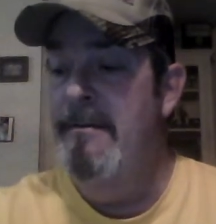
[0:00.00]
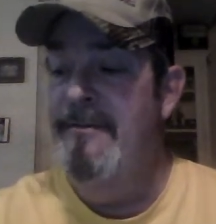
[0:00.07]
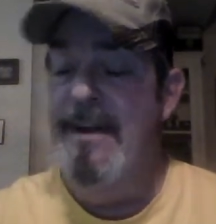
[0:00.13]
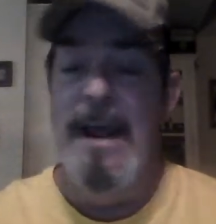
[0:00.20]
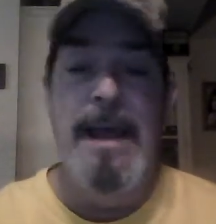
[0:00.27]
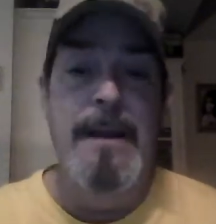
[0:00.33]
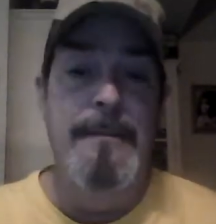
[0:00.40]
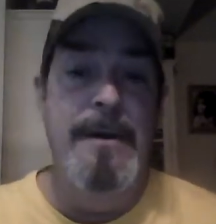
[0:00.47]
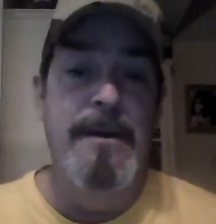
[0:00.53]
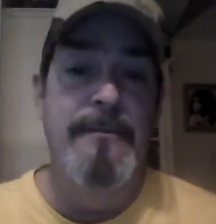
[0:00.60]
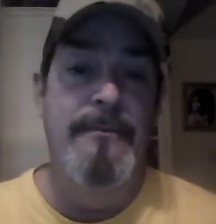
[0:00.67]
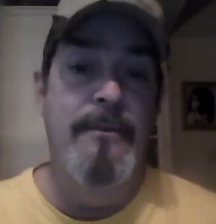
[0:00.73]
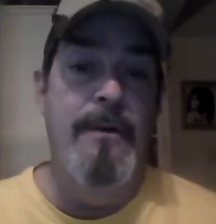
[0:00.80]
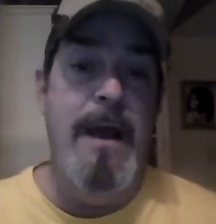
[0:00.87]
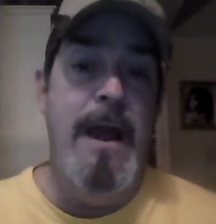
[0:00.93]
if it hadn't
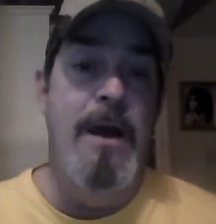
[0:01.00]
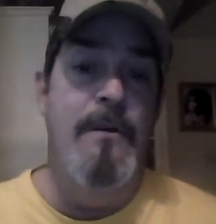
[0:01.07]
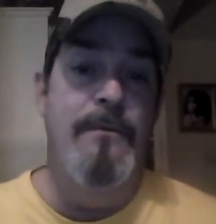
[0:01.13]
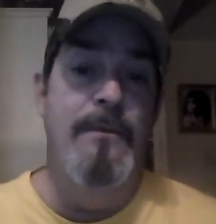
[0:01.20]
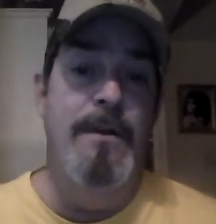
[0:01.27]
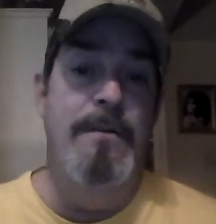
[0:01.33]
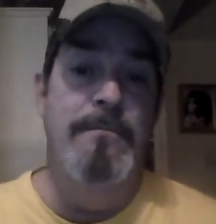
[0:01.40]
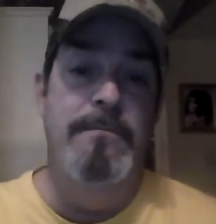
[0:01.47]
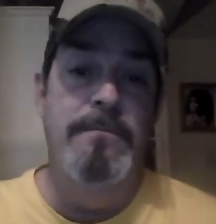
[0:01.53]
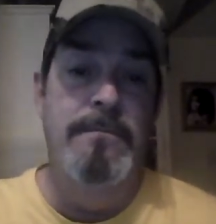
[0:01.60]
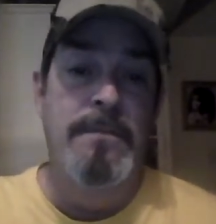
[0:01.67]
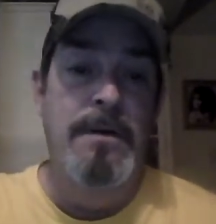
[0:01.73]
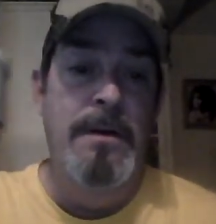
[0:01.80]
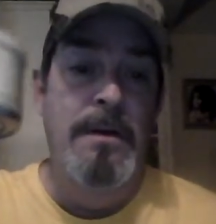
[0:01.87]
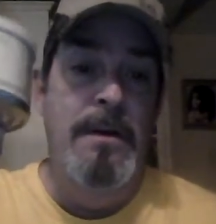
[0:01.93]
been for Alfred,
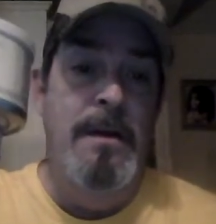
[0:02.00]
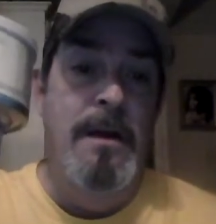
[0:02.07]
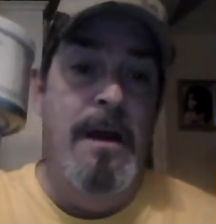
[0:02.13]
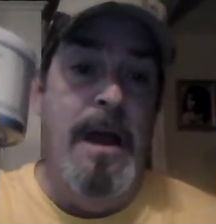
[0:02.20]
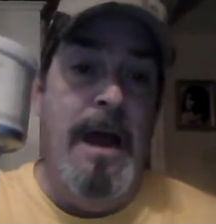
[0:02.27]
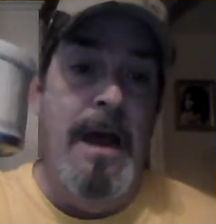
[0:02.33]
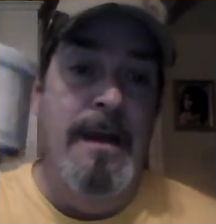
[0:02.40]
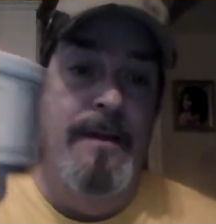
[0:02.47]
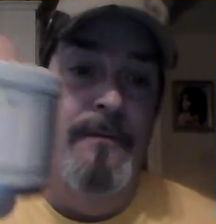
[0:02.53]
I